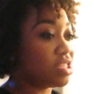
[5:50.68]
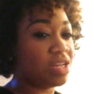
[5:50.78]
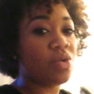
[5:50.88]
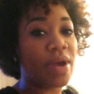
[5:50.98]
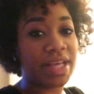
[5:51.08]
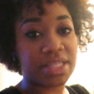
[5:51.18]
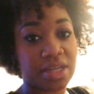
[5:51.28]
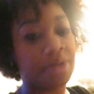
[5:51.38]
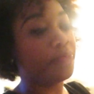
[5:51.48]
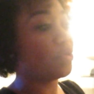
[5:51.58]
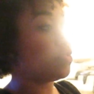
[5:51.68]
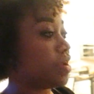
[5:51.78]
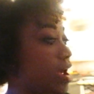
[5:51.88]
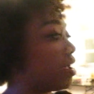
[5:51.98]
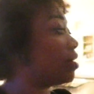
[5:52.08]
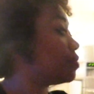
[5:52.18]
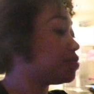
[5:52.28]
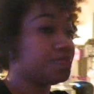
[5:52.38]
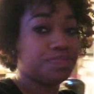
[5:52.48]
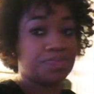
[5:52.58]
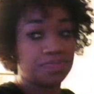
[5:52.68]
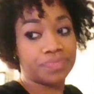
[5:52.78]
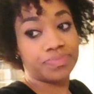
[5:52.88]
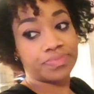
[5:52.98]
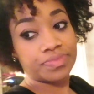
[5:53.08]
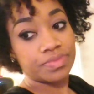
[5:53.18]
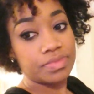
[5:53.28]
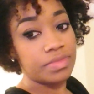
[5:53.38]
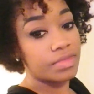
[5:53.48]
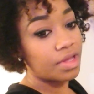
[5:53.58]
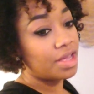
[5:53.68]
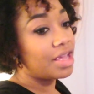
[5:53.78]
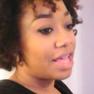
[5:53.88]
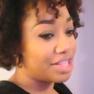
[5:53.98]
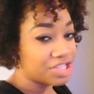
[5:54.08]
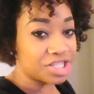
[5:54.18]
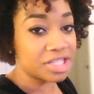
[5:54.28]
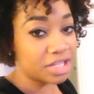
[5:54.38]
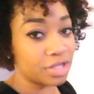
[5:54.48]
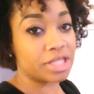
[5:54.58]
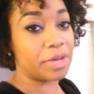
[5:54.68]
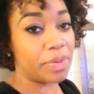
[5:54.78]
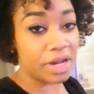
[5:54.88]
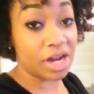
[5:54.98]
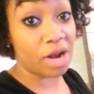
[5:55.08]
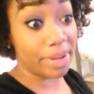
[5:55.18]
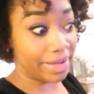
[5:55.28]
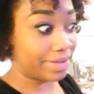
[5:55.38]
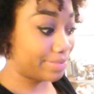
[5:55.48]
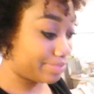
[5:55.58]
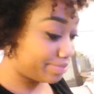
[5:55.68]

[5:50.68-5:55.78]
still wakes up through the night. And she's still sleeping in our bed.